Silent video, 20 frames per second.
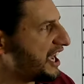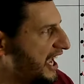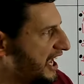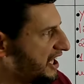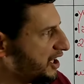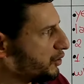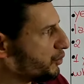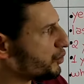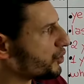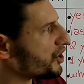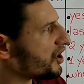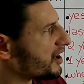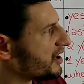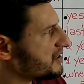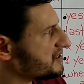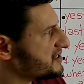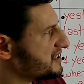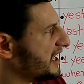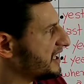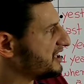any
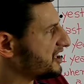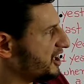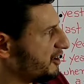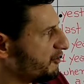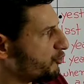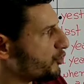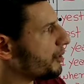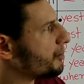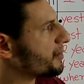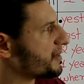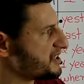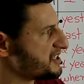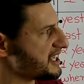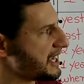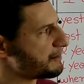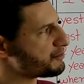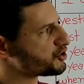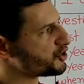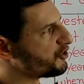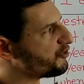words that give you a
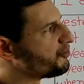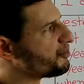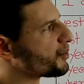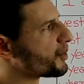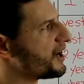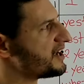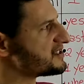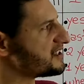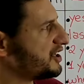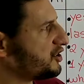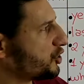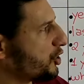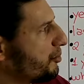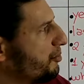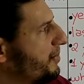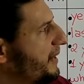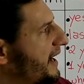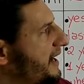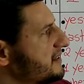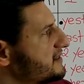perception of present or
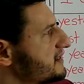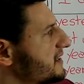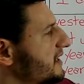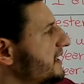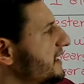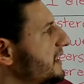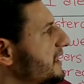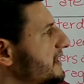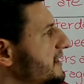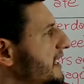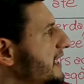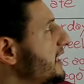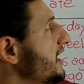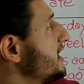past, then